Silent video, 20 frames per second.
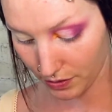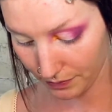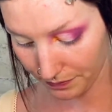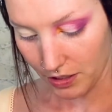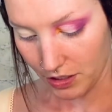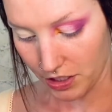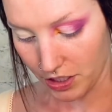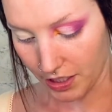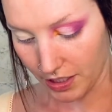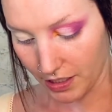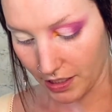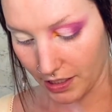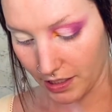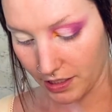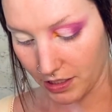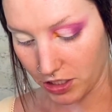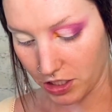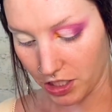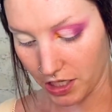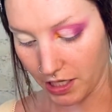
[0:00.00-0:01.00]

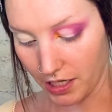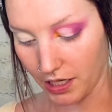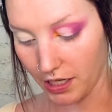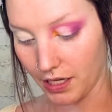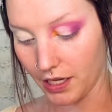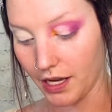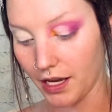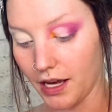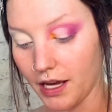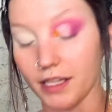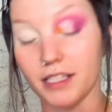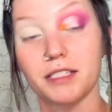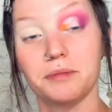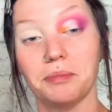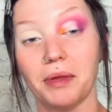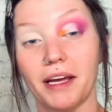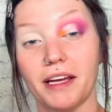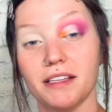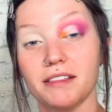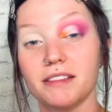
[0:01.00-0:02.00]
She
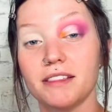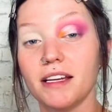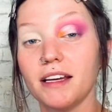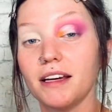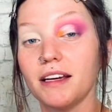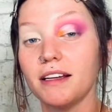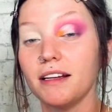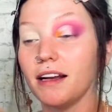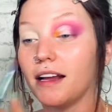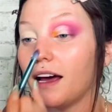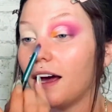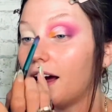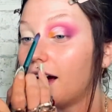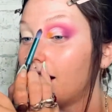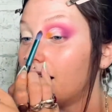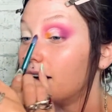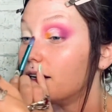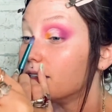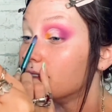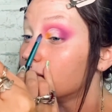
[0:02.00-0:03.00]
explains it
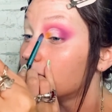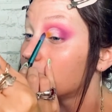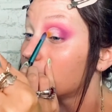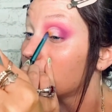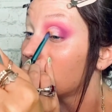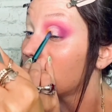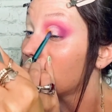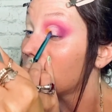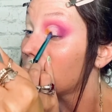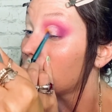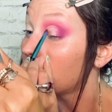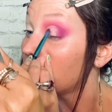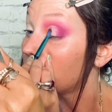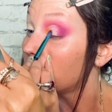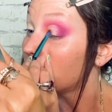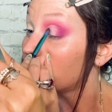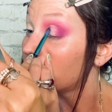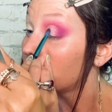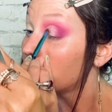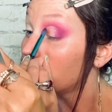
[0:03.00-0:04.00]
as,
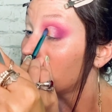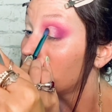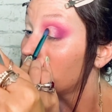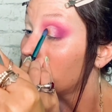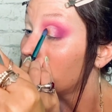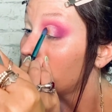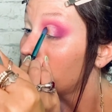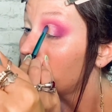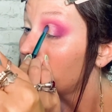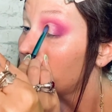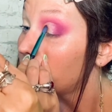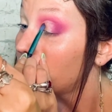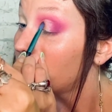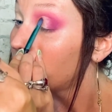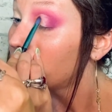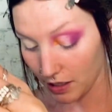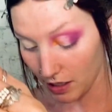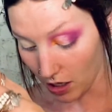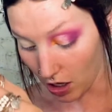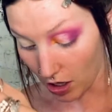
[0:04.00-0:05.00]
if you
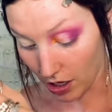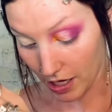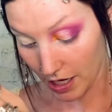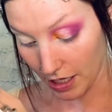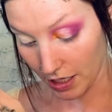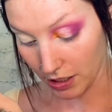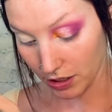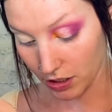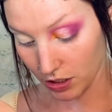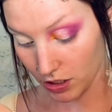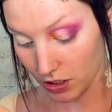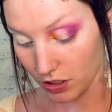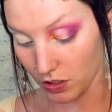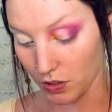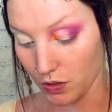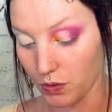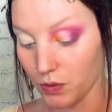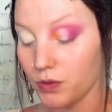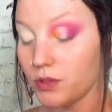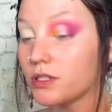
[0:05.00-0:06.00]
are hitting the
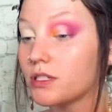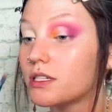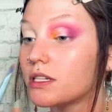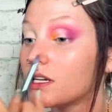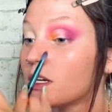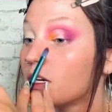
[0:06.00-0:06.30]
snooze,